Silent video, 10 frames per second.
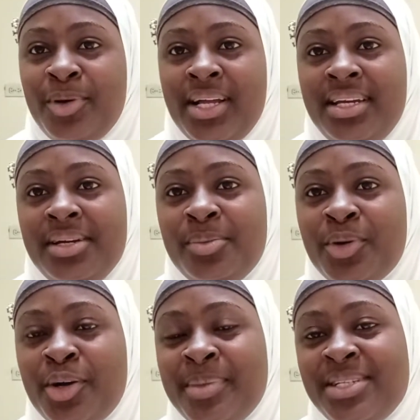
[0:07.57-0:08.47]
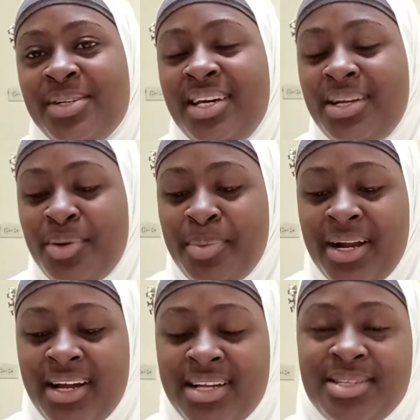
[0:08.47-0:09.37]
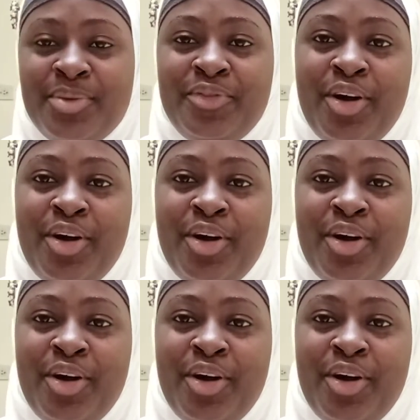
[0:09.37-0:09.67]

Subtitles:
alaikum wa rahmatullahi wa barakatuh.